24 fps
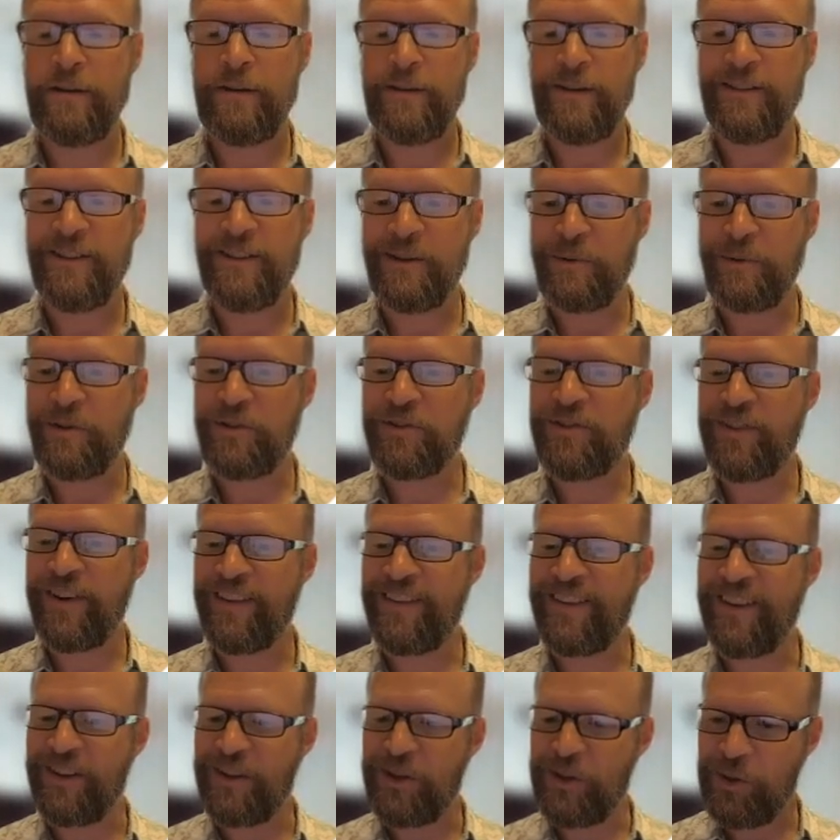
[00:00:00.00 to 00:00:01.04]
to
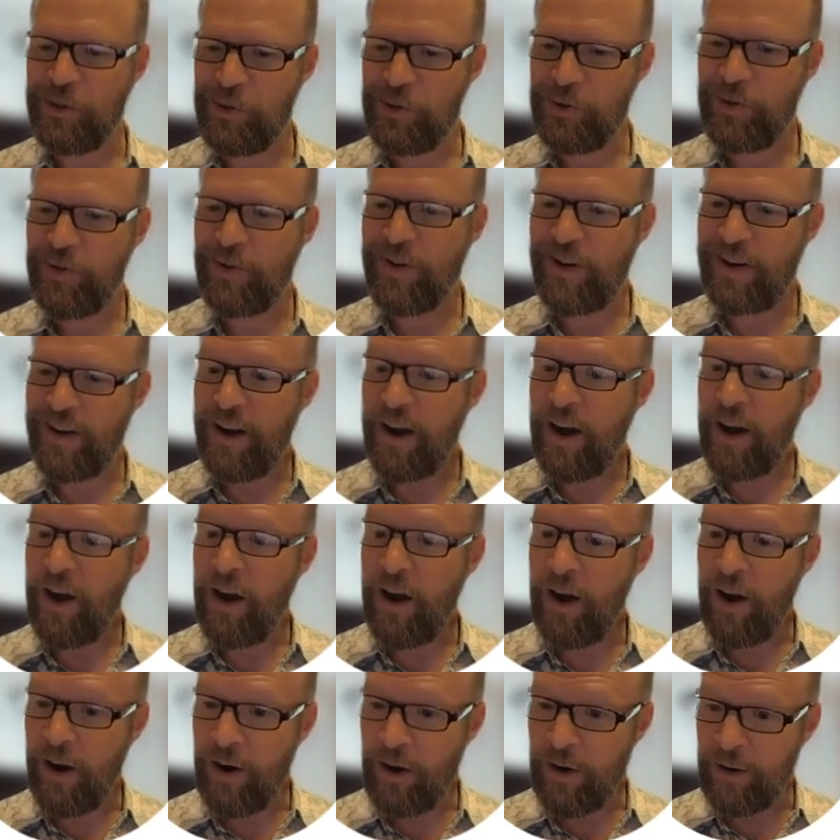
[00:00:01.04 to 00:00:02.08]
demonstrate that you
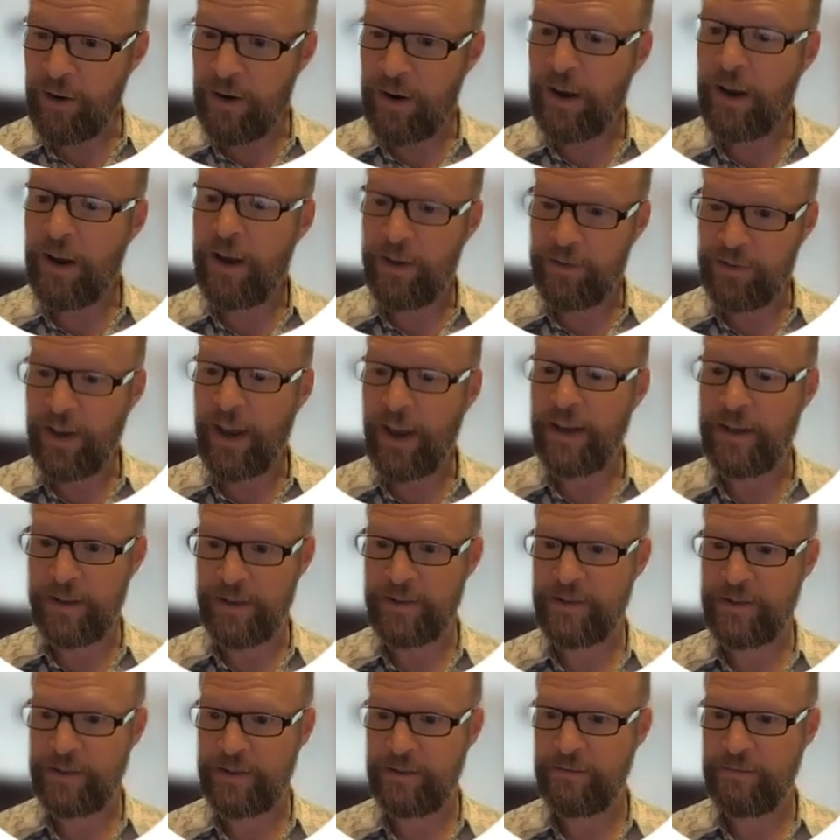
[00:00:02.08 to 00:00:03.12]
are a
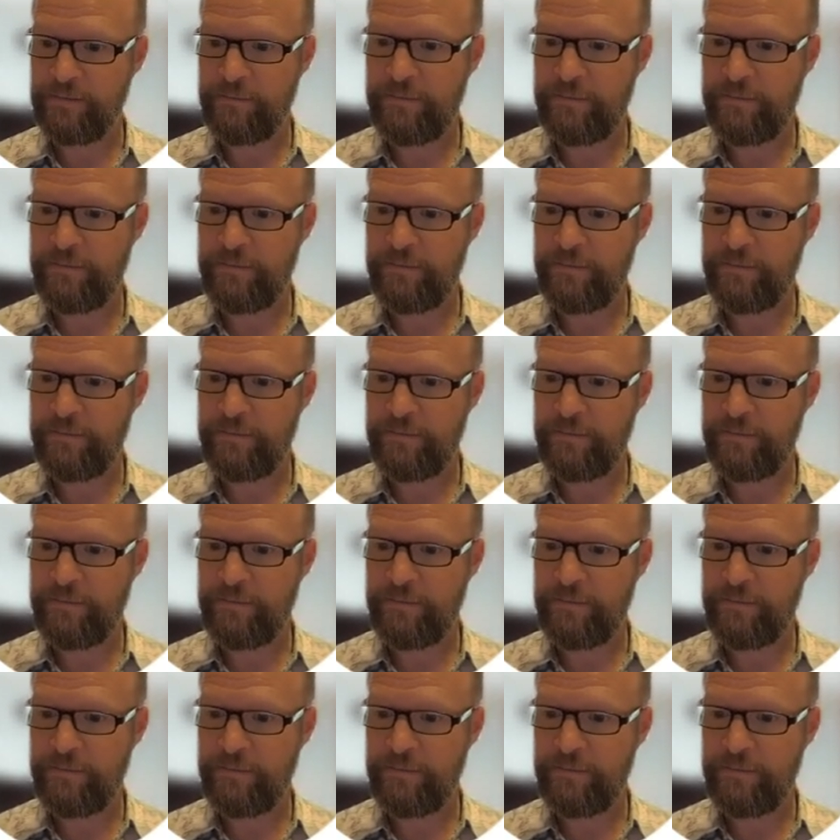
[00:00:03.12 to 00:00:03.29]
scientist